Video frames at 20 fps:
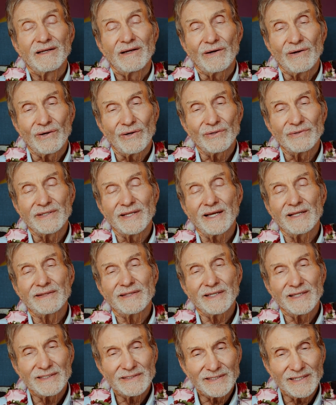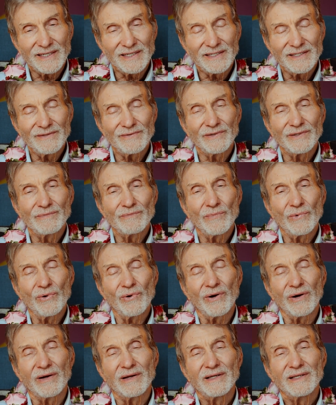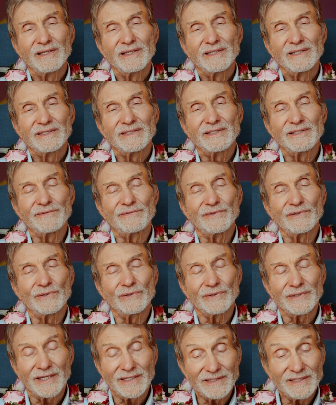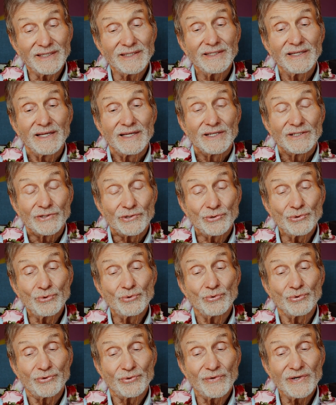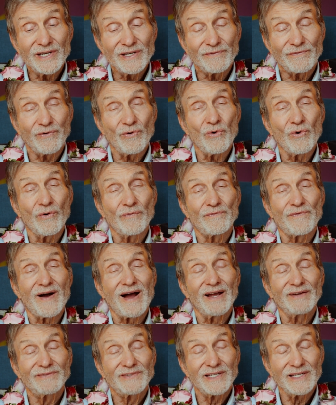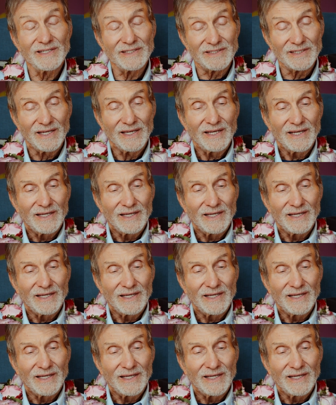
Oh, now things get even more difficult. And then 2, 3, 4, 5 kids.